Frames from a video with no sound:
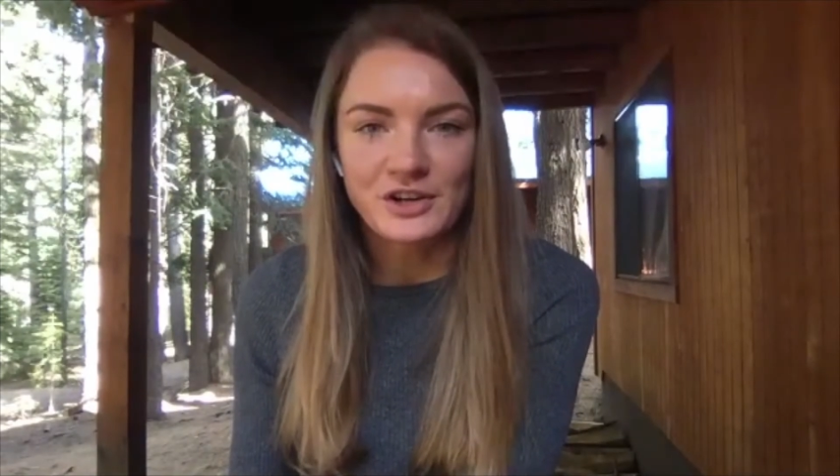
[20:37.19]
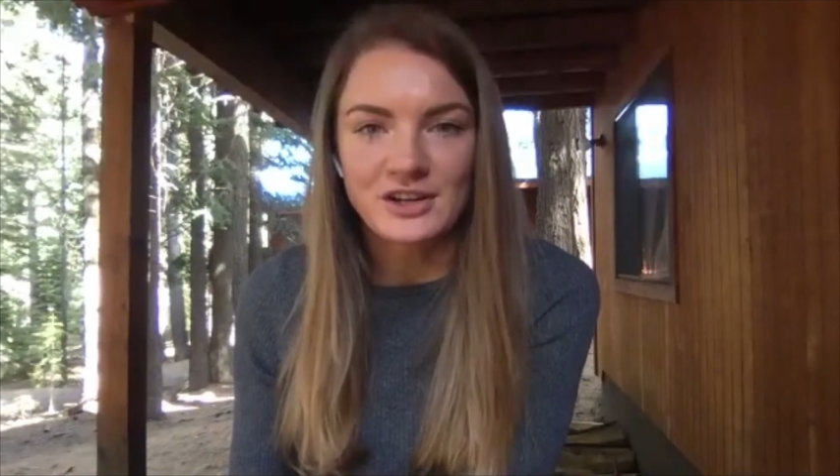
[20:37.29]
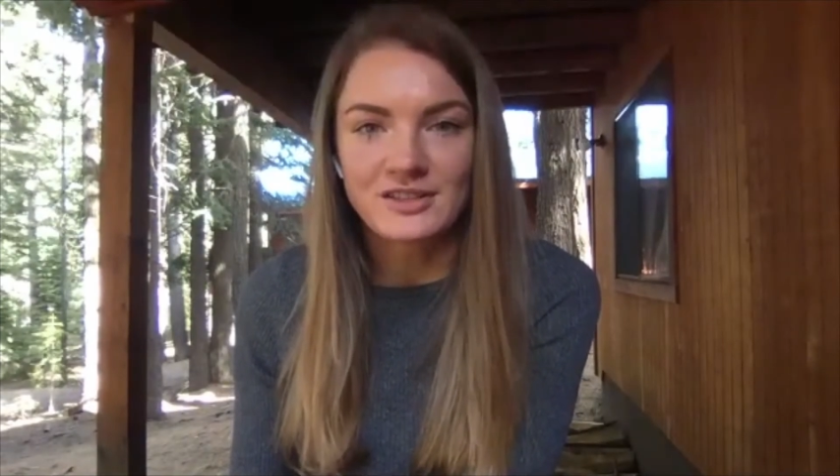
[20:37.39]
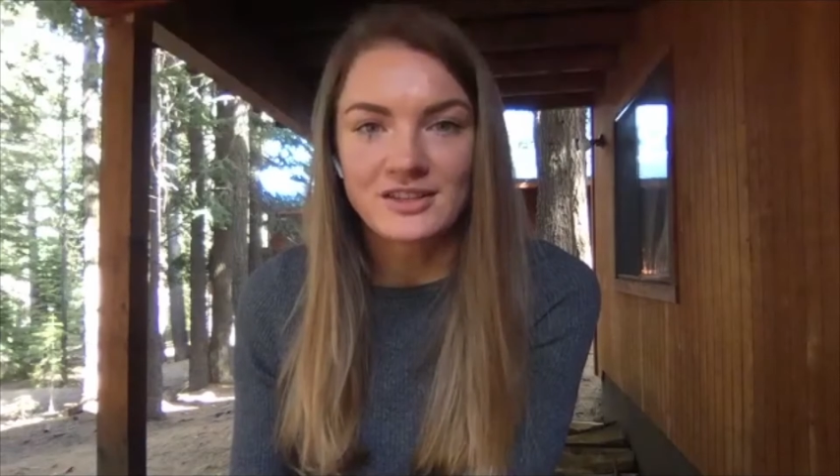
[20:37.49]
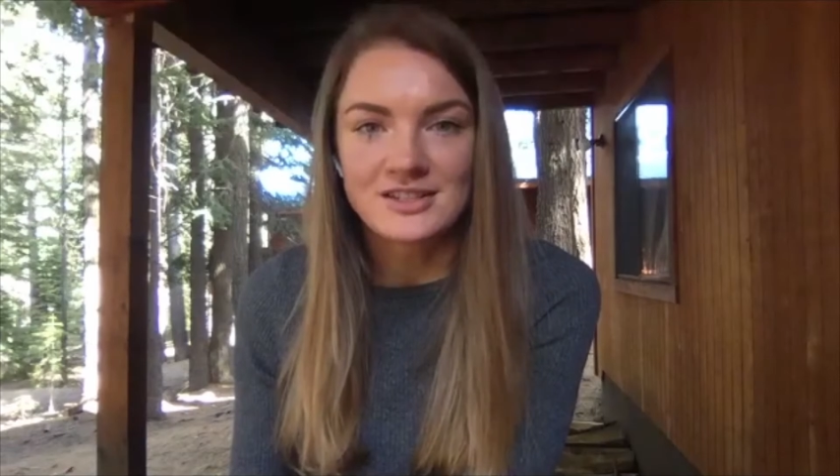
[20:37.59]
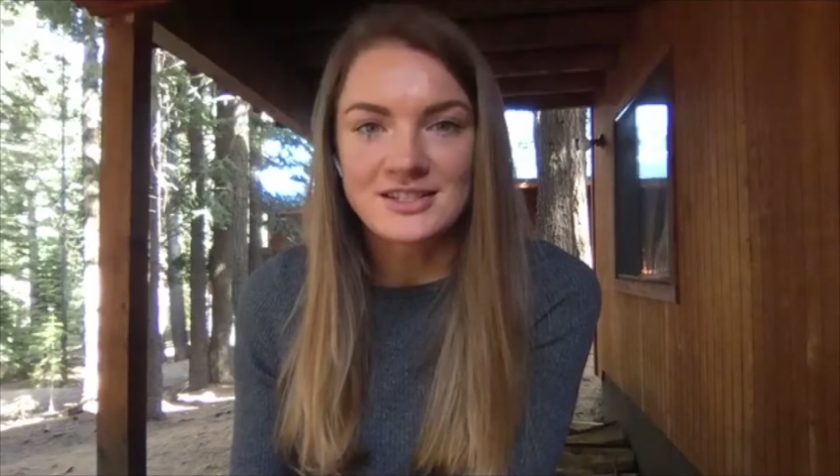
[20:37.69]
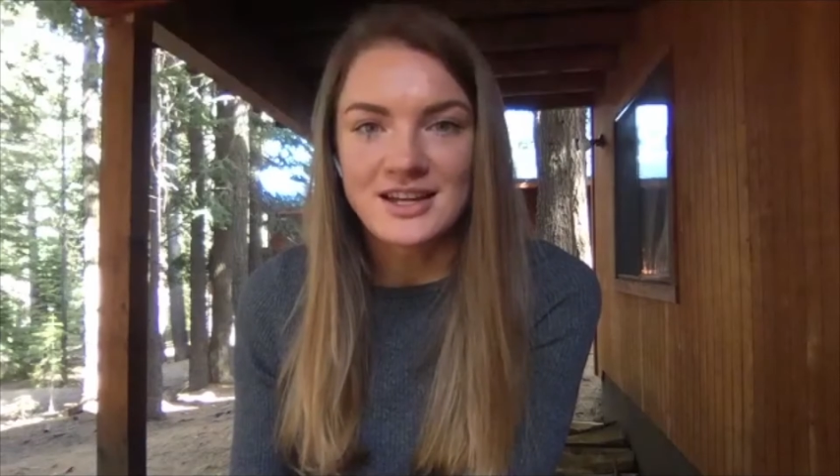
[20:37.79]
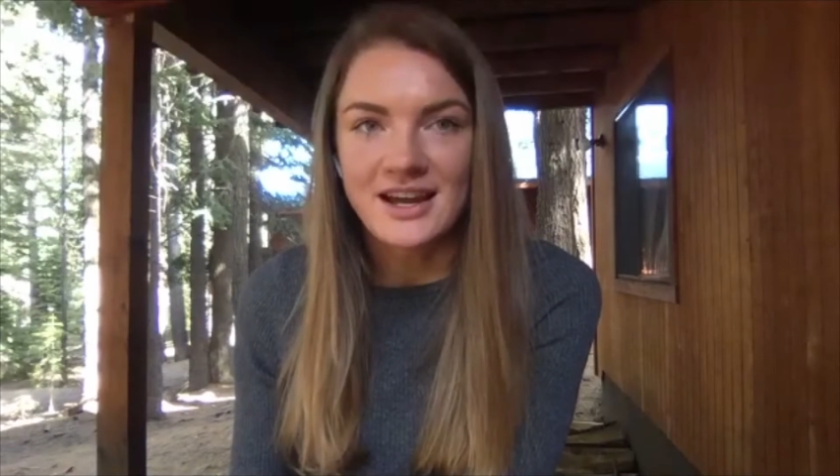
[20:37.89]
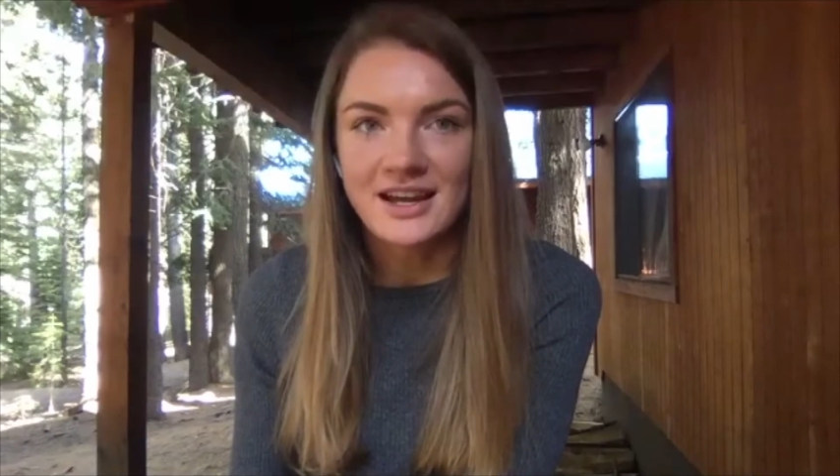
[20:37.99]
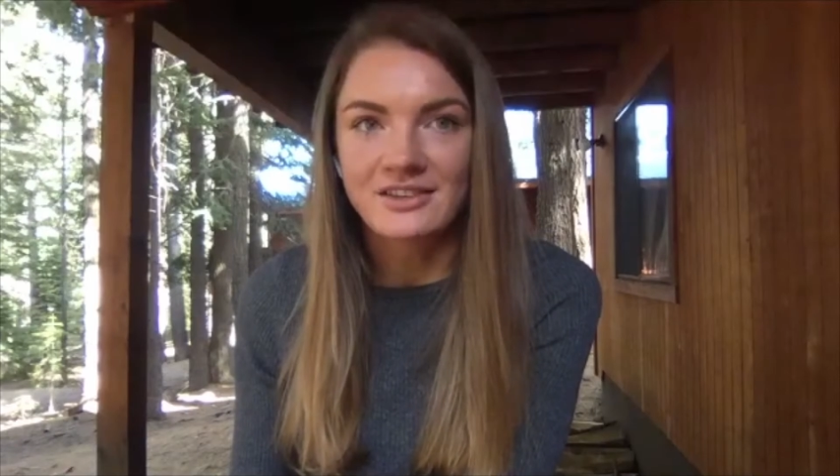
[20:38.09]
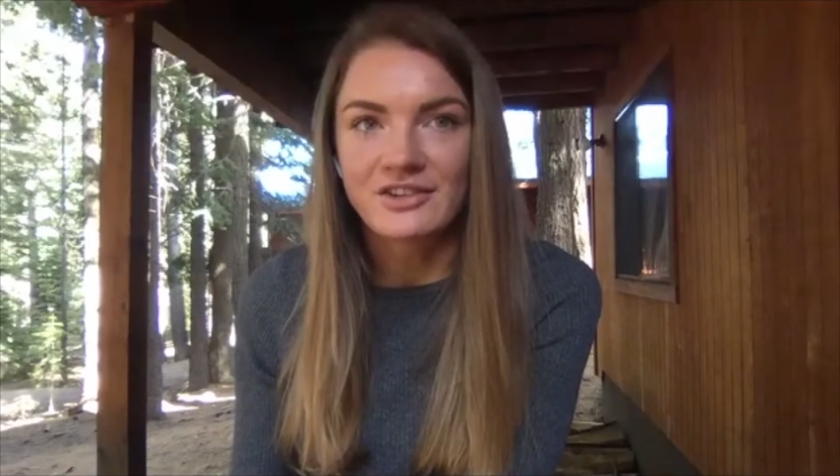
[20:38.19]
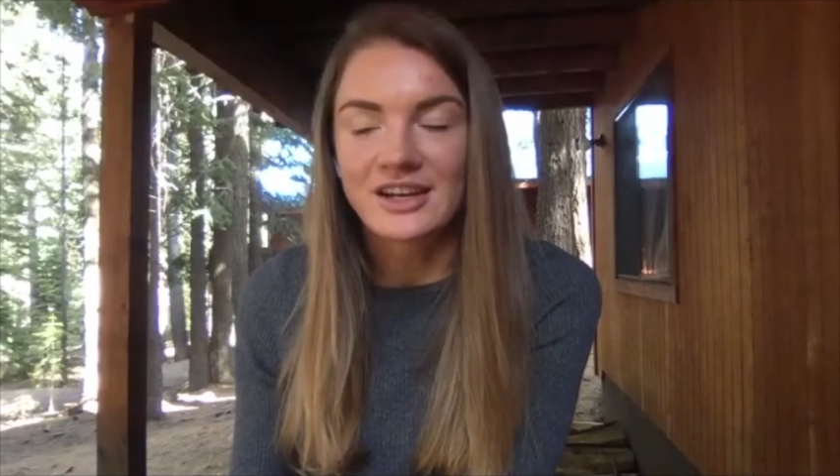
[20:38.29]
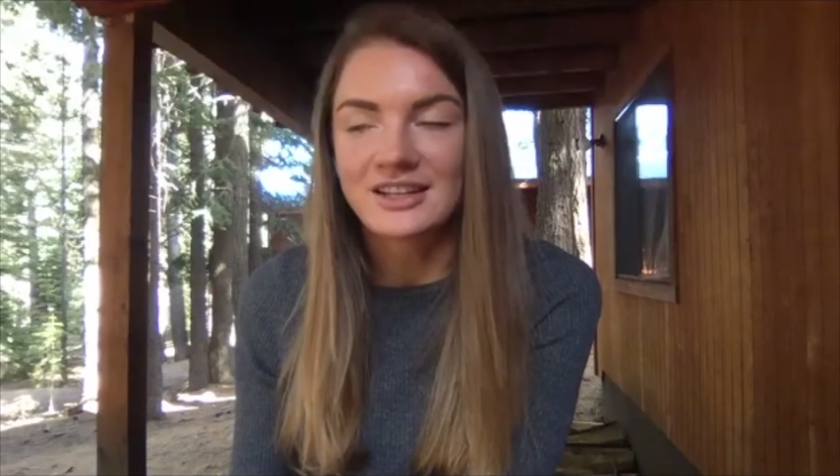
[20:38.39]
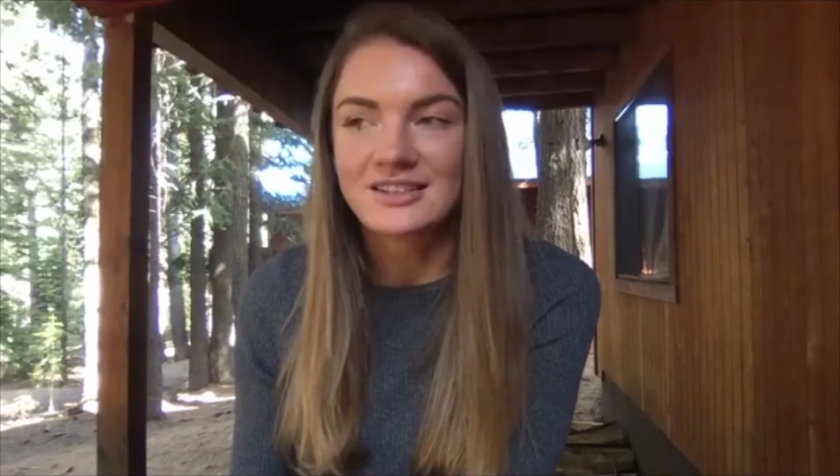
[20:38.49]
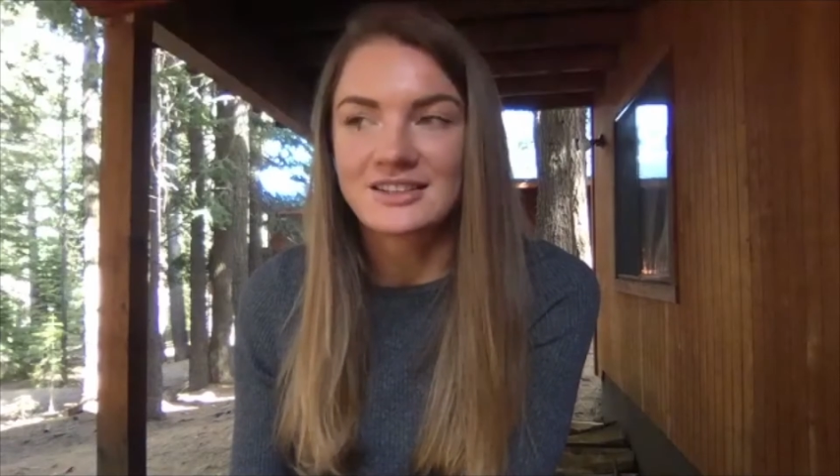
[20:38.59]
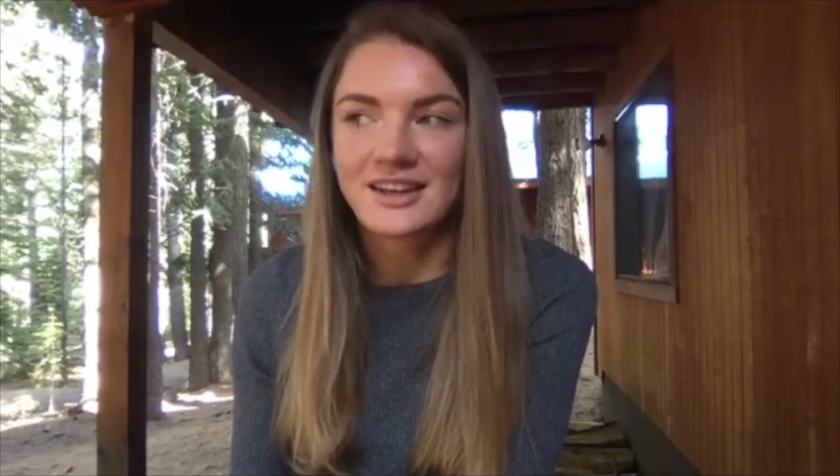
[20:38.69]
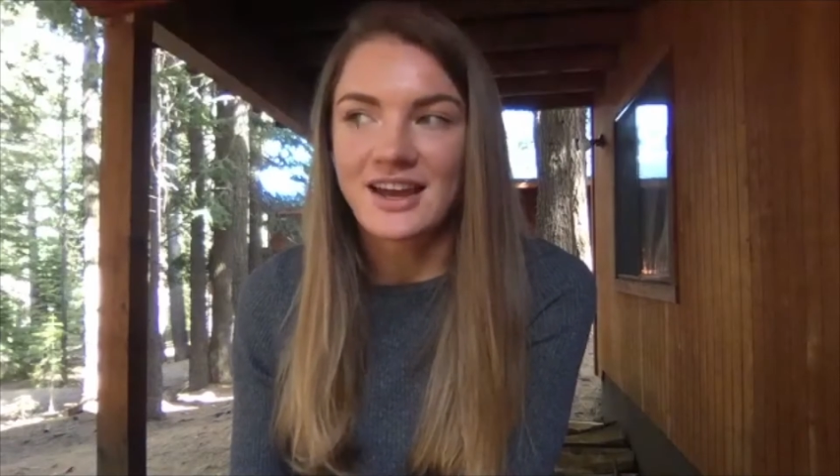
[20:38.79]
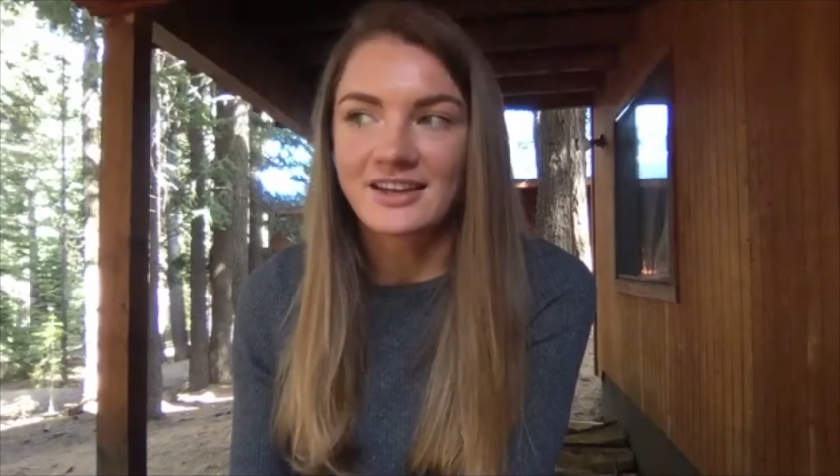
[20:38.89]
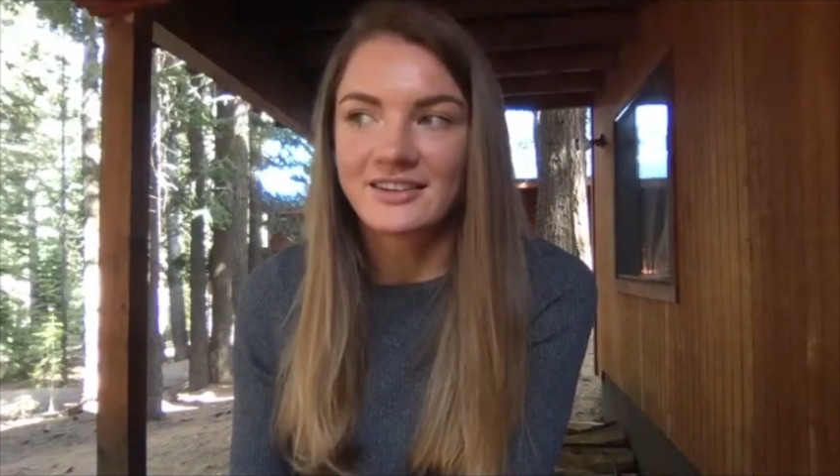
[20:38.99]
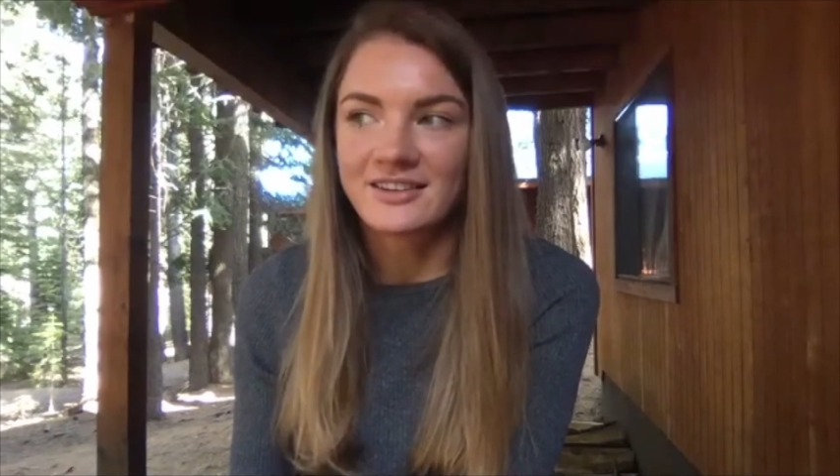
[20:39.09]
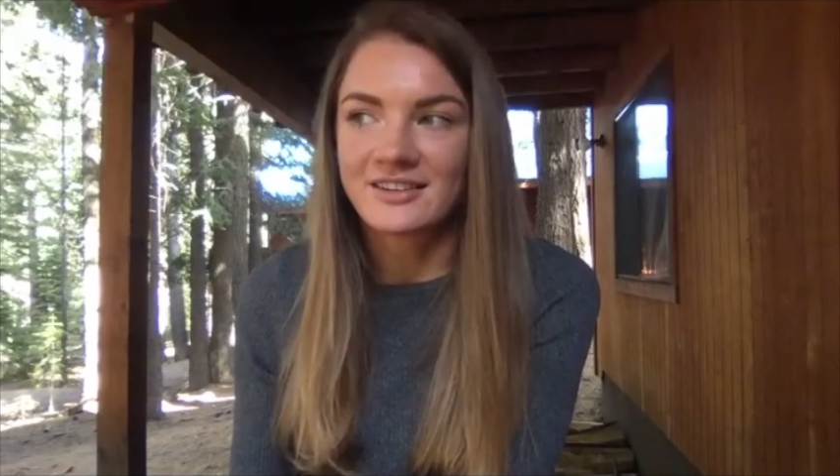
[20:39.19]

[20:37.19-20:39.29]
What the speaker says: career in the design, right? And I had